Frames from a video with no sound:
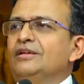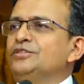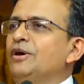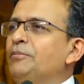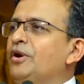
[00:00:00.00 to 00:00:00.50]

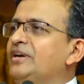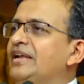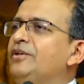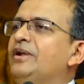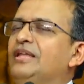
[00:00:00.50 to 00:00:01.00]
So I'm going to
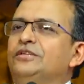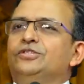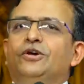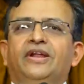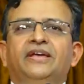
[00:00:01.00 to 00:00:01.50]
tell you another
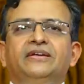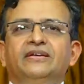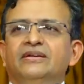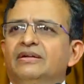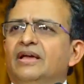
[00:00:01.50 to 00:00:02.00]
story.
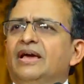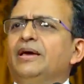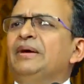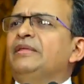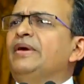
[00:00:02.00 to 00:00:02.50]

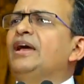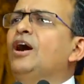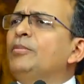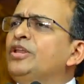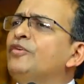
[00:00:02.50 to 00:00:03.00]
Hey, by the way,
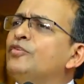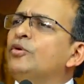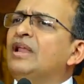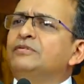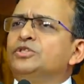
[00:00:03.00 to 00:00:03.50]
how many of you
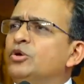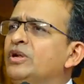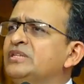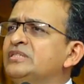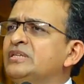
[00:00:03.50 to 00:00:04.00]
love
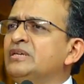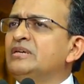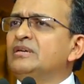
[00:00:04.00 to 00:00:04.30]
stories?